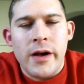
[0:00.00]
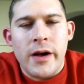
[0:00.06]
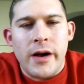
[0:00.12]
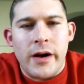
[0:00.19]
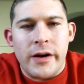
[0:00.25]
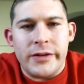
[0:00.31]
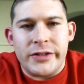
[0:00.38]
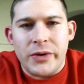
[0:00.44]

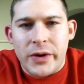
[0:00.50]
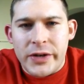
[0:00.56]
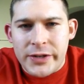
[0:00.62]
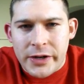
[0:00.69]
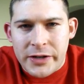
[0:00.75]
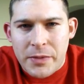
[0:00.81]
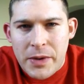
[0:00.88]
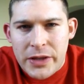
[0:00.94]
So I talked
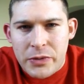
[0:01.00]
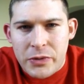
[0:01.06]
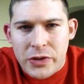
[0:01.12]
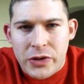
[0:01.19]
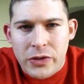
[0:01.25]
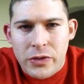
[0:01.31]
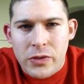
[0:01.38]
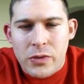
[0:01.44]
about that
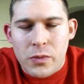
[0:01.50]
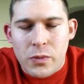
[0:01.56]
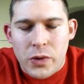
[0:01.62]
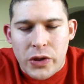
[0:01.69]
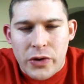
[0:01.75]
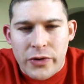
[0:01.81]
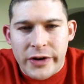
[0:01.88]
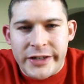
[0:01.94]
with
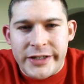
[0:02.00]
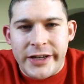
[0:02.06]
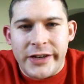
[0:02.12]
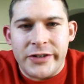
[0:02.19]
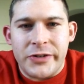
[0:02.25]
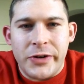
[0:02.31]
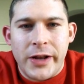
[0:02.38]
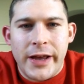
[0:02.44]
Chris
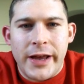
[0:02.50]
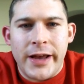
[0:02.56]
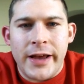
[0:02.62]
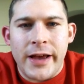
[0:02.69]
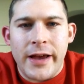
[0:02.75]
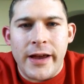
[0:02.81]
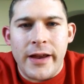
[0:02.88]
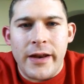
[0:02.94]
yesterday,
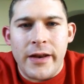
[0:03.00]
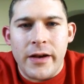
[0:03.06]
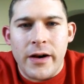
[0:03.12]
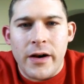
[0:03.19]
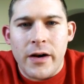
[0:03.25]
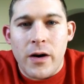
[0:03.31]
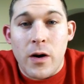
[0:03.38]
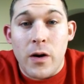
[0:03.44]
and
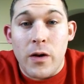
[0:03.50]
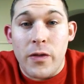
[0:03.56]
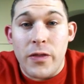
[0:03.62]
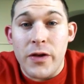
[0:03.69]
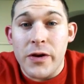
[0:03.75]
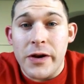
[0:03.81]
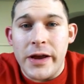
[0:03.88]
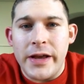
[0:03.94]
our
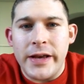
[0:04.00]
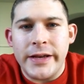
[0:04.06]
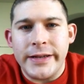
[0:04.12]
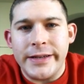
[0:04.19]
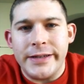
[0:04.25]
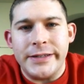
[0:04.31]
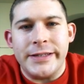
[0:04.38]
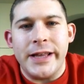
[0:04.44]
theory is
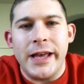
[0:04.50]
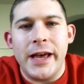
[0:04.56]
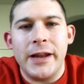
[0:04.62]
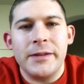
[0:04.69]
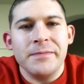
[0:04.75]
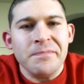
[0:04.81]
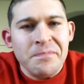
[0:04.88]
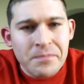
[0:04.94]
that,
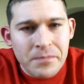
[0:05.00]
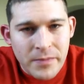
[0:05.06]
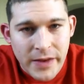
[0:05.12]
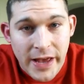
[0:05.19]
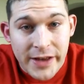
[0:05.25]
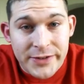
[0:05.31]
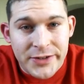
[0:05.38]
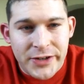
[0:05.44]
yes,
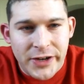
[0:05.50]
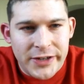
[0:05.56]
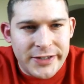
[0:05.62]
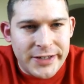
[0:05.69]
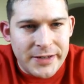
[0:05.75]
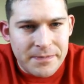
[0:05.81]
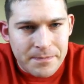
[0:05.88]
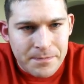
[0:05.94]
Justin
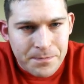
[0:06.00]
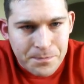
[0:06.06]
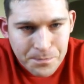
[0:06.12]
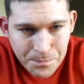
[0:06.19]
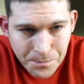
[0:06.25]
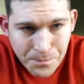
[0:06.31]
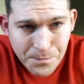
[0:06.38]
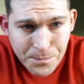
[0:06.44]

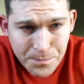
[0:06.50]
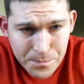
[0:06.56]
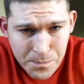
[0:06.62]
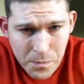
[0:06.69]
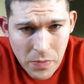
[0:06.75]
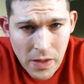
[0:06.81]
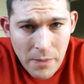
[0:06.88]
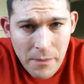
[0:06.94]

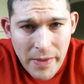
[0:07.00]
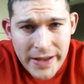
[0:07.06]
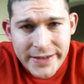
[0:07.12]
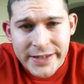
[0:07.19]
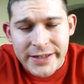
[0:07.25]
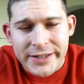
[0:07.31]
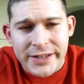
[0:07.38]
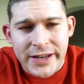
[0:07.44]
meant to
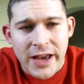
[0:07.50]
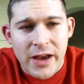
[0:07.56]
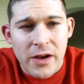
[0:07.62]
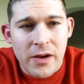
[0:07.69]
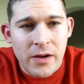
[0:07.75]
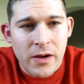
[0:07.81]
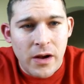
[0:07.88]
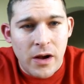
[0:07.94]
say
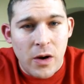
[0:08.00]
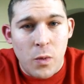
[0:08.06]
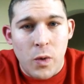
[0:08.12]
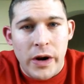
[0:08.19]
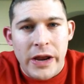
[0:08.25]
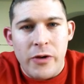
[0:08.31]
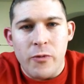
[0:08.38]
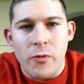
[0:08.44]
what he
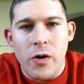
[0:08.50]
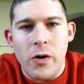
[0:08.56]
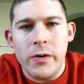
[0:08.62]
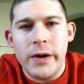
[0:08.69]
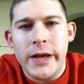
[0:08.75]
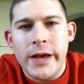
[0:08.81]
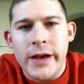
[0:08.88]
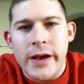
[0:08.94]
wrote,
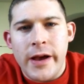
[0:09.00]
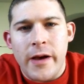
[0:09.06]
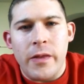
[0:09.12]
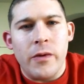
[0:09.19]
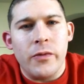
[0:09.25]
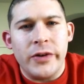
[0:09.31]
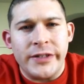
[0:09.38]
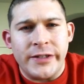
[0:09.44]
and the
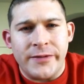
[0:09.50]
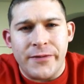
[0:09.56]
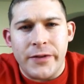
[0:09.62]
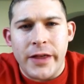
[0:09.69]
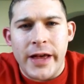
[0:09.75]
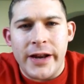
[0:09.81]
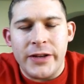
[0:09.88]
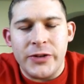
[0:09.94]
reason for that
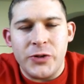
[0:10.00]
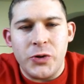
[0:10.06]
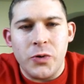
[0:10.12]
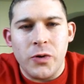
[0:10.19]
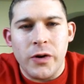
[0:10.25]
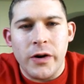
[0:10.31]
is your